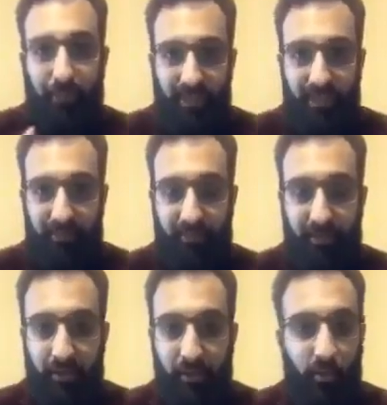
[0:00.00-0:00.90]
a
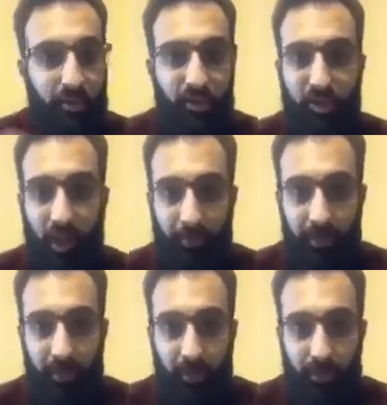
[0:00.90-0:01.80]
president? What's your
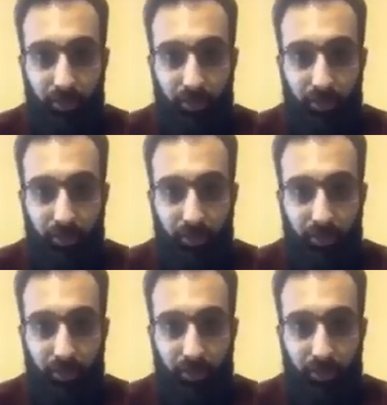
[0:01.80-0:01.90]
job?